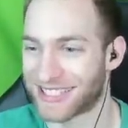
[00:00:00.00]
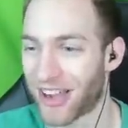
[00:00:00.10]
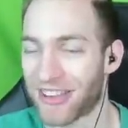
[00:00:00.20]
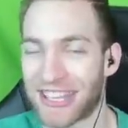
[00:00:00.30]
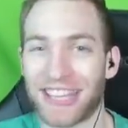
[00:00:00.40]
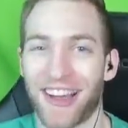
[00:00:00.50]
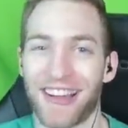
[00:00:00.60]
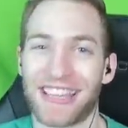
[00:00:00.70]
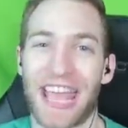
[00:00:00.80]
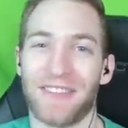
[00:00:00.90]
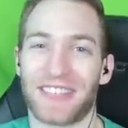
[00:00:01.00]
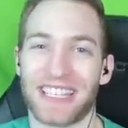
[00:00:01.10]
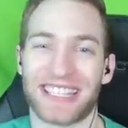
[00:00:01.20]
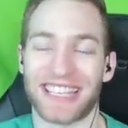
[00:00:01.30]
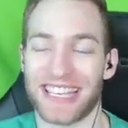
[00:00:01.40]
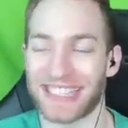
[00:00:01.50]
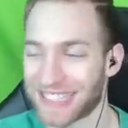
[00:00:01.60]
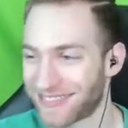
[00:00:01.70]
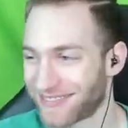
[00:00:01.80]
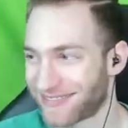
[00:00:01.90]
Donkey Kong gave consent.
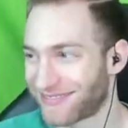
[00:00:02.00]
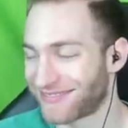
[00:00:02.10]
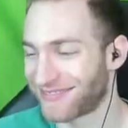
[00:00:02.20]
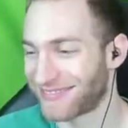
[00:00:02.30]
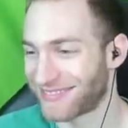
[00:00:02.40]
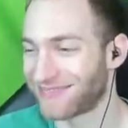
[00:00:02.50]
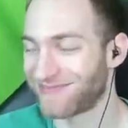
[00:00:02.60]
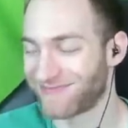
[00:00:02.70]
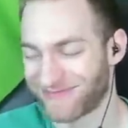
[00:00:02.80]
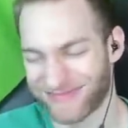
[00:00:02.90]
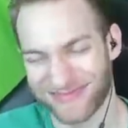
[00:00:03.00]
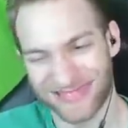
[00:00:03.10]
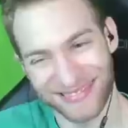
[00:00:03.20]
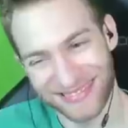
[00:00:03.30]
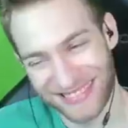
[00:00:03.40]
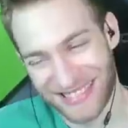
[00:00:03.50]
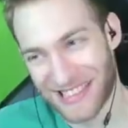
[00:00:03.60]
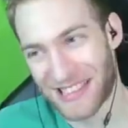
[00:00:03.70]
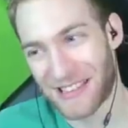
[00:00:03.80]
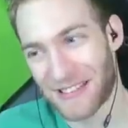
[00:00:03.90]
Yeah,
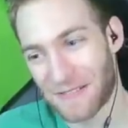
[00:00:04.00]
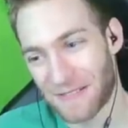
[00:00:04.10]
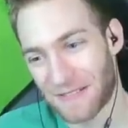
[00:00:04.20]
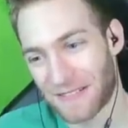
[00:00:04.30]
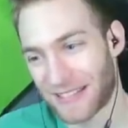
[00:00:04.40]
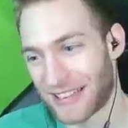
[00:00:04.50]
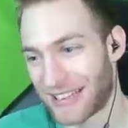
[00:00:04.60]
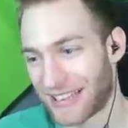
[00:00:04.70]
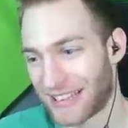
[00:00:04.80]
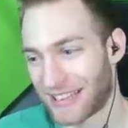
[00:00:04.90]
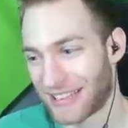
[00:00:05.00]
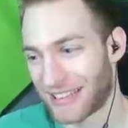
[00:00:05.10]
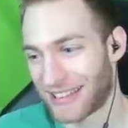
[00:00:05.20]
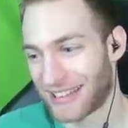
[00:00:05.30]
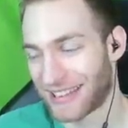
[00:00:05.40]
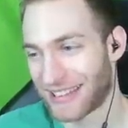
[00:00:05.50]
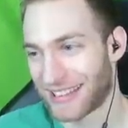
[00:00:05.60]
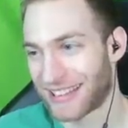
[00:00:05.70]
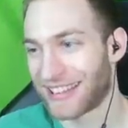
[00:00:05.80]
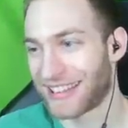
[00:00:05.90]
we're doing this
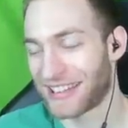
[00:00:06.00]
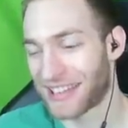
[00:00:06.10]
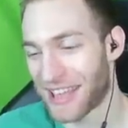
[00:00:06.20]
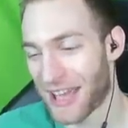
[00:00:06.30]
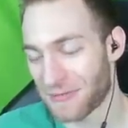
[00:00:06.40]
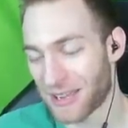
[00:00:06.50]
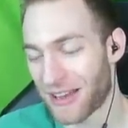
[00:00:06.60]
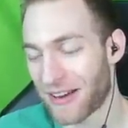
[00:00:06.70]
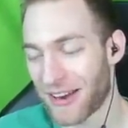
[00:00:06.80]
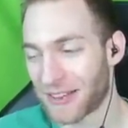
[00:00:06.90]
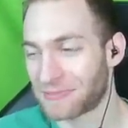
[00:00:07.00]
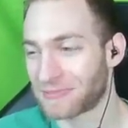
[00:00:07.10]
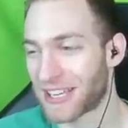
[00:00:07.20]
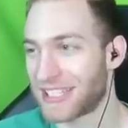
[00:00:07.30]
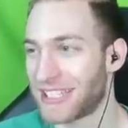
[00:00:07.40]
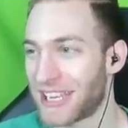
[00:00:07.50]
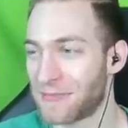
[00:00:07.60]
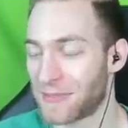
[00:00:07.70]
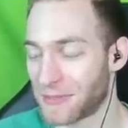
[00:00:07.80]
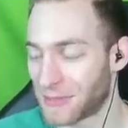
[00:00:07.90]
joke. Again. Yeah, we are. Because he did
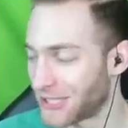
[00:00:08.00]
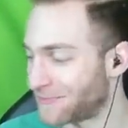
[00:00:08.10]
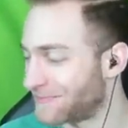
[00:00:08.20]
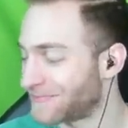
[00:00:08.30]
it before.